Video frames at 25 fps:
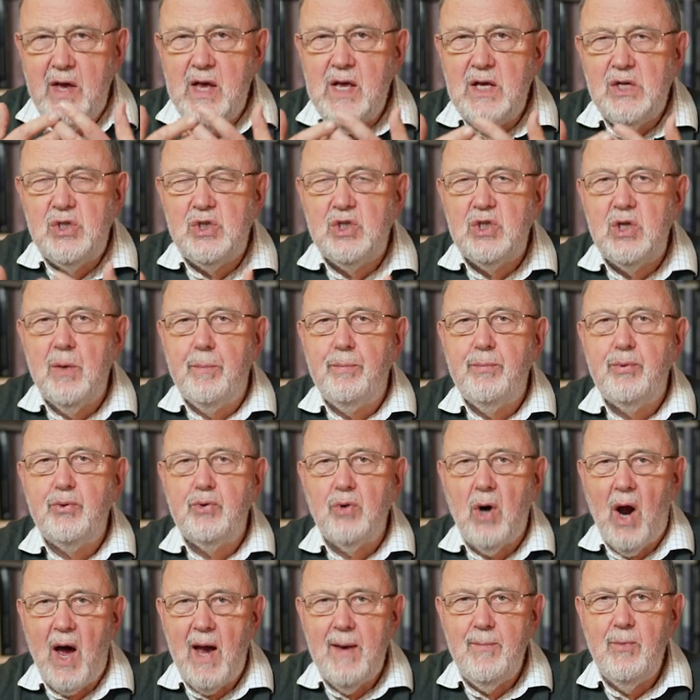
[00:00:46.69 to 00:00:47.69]
is the
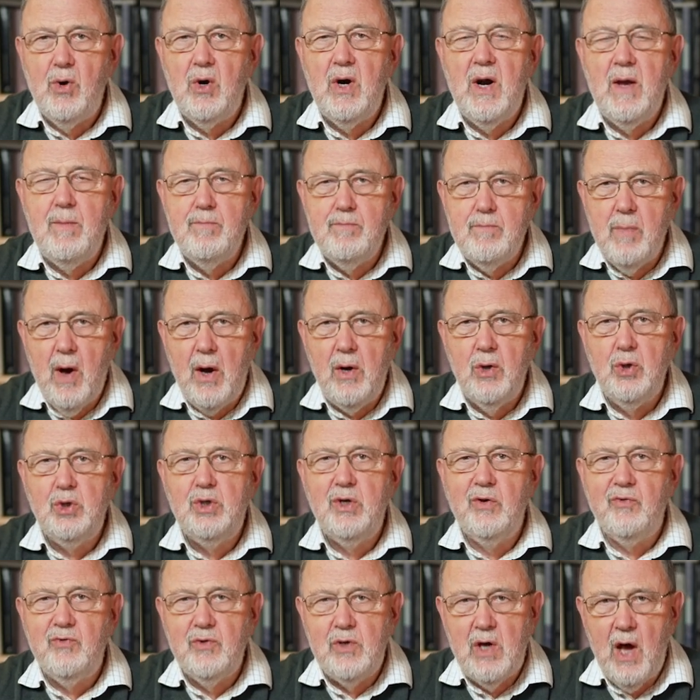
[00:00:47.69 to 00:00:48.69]
primary mode
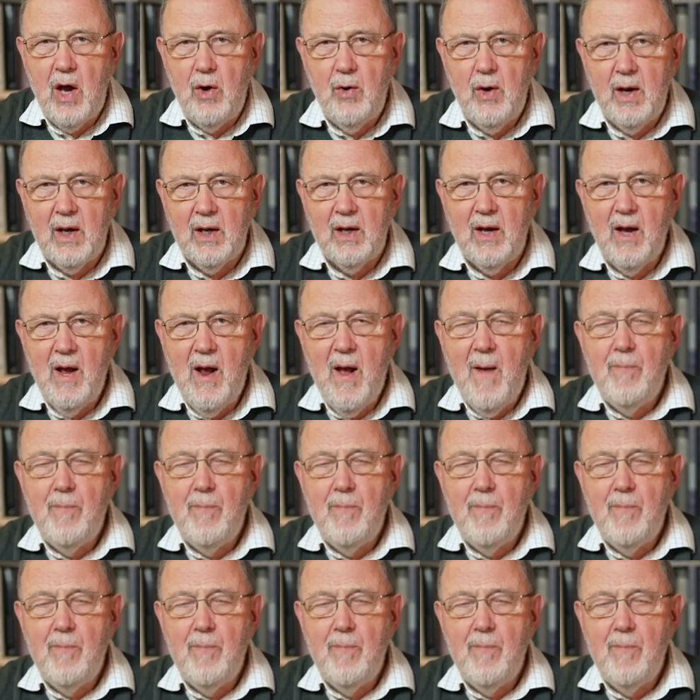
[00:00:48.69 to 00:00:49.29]
of knowing.